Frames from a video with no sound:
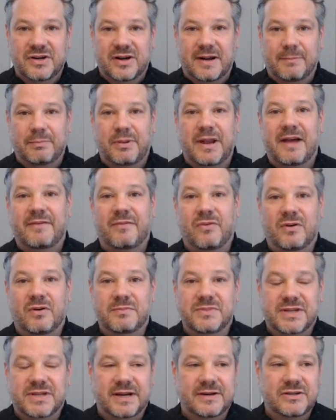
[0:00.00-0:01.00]
on
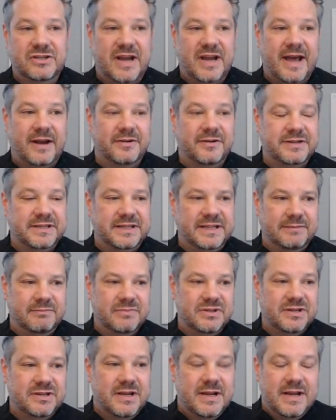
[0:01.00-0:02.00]
platforms like chat or
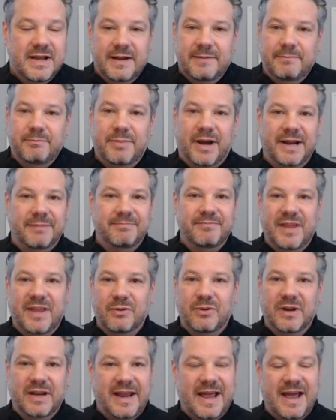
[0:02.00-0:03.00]
teams but they really